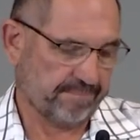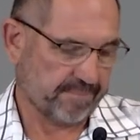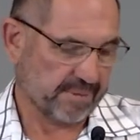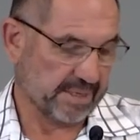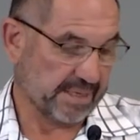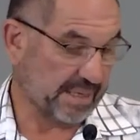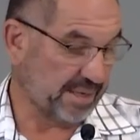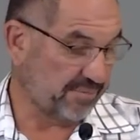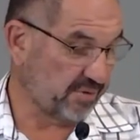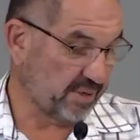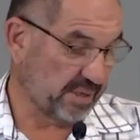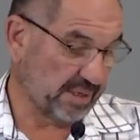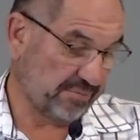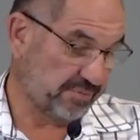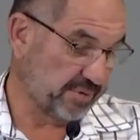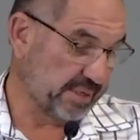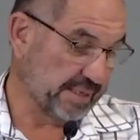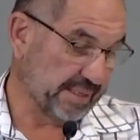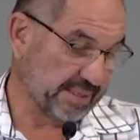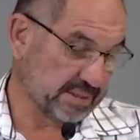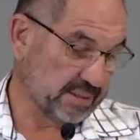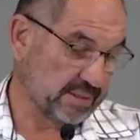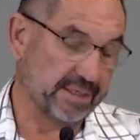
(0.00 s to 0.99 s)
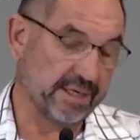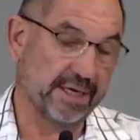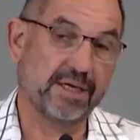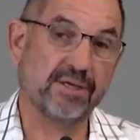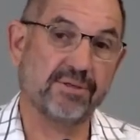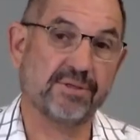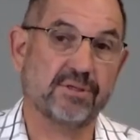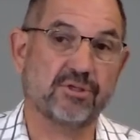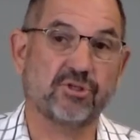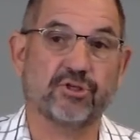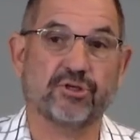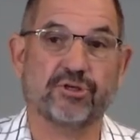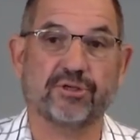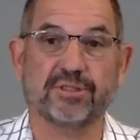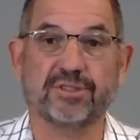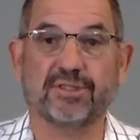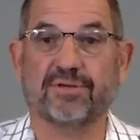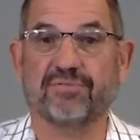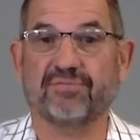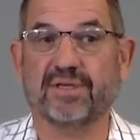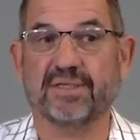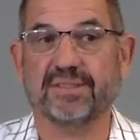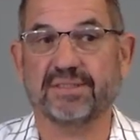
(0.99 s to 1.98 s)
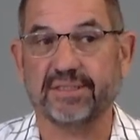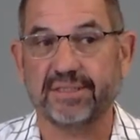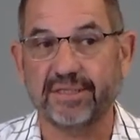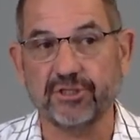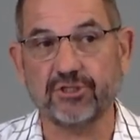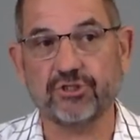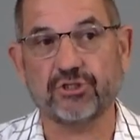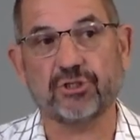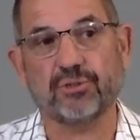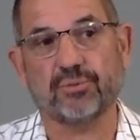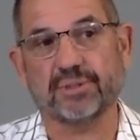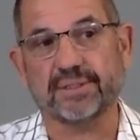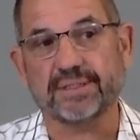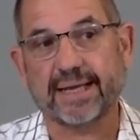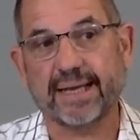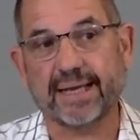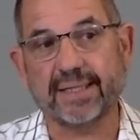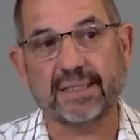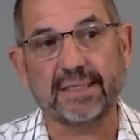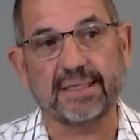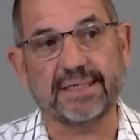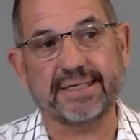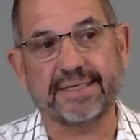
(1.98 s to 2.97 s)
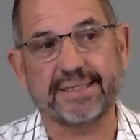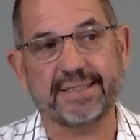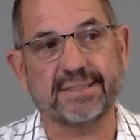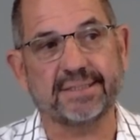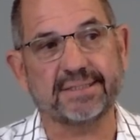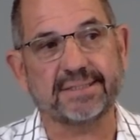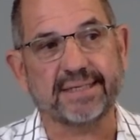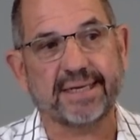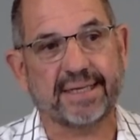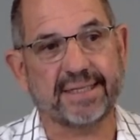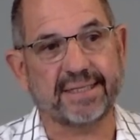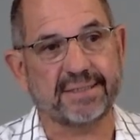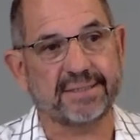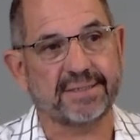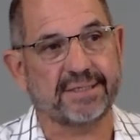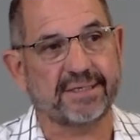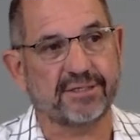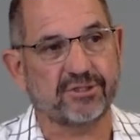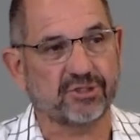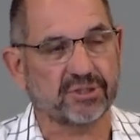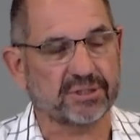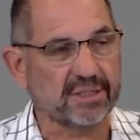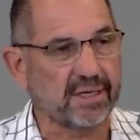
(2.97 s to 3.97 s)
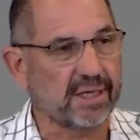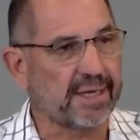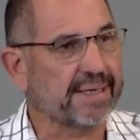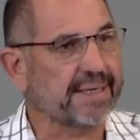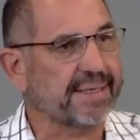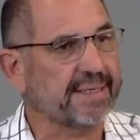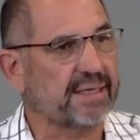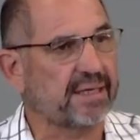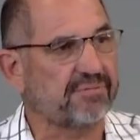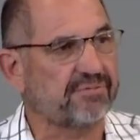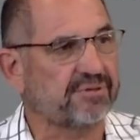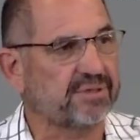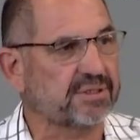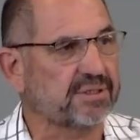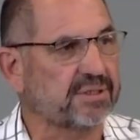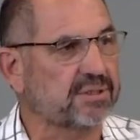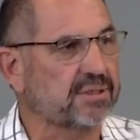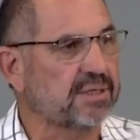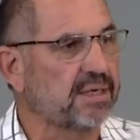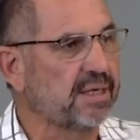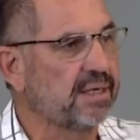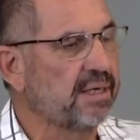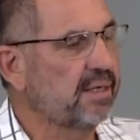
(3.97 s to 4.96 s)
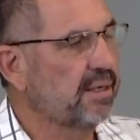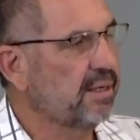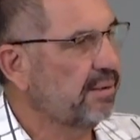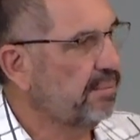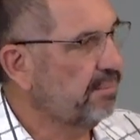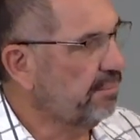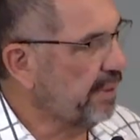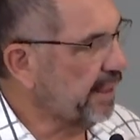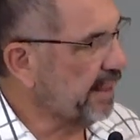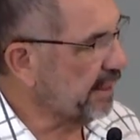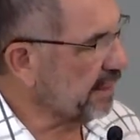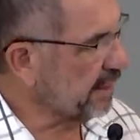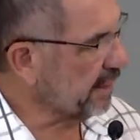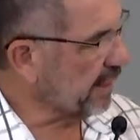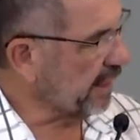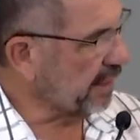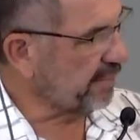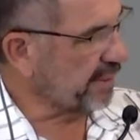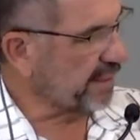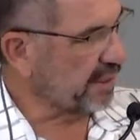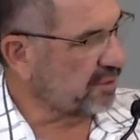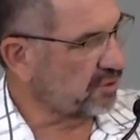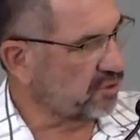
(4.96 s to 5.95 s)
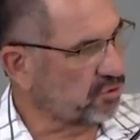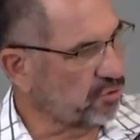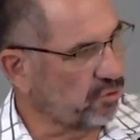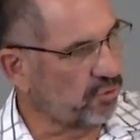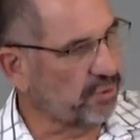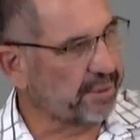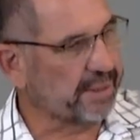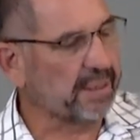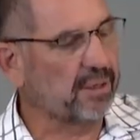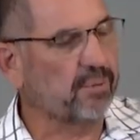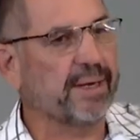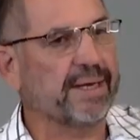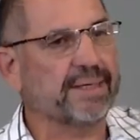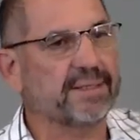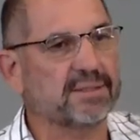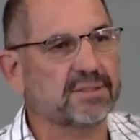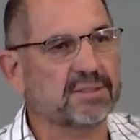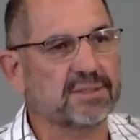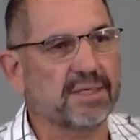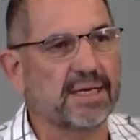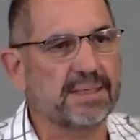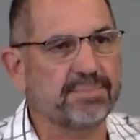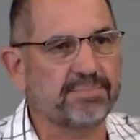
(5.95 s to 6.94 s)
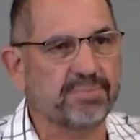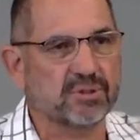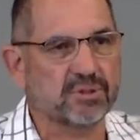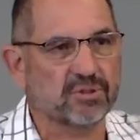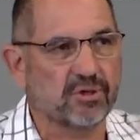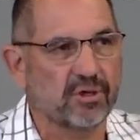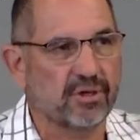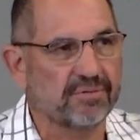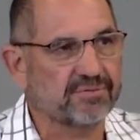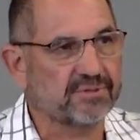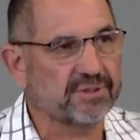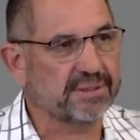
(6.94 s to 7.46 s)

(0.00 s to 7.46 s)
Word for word: Even if he doesn't know the church, if there's an issue with other leaders, other teachers, like in Ephesus, men coming and drawing away disciples after